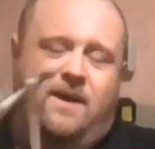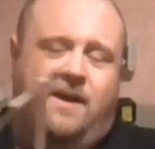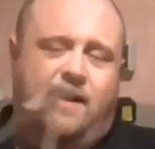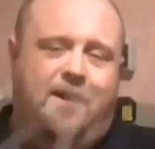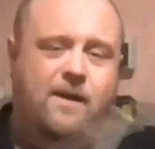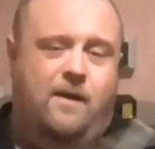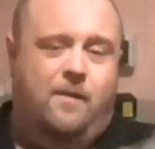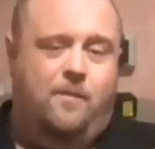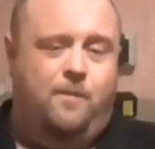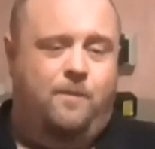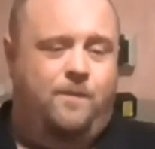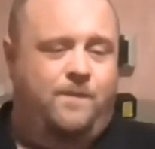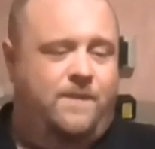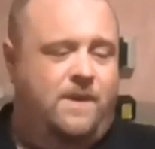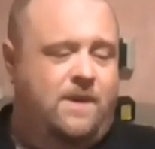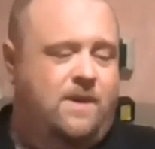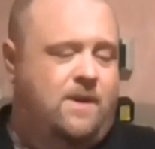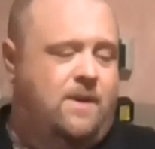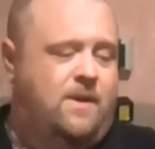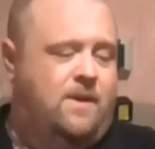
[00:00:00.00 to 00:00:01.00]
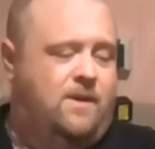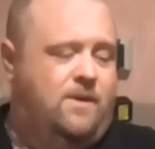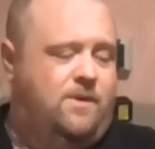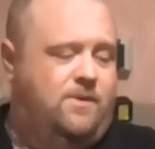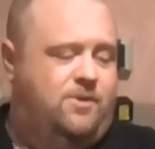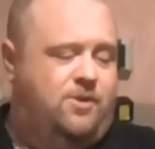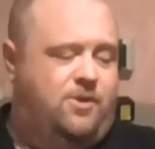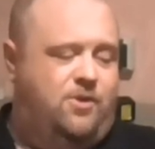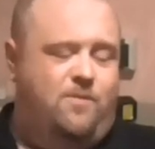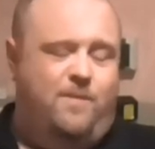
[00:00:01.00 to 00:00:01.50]
Do
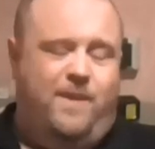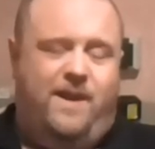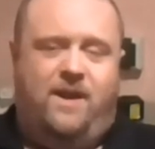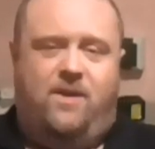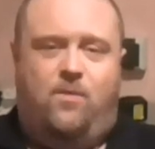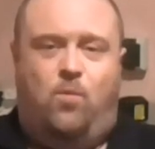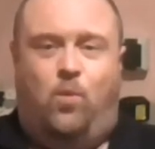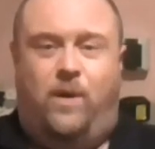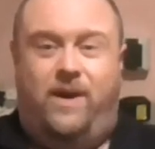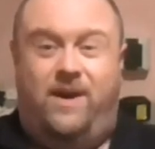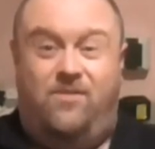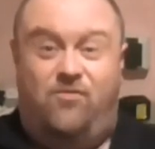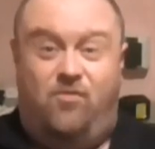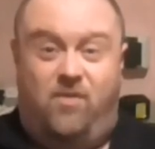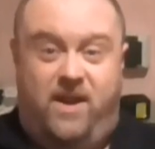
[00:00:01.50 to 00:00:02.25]
you make wine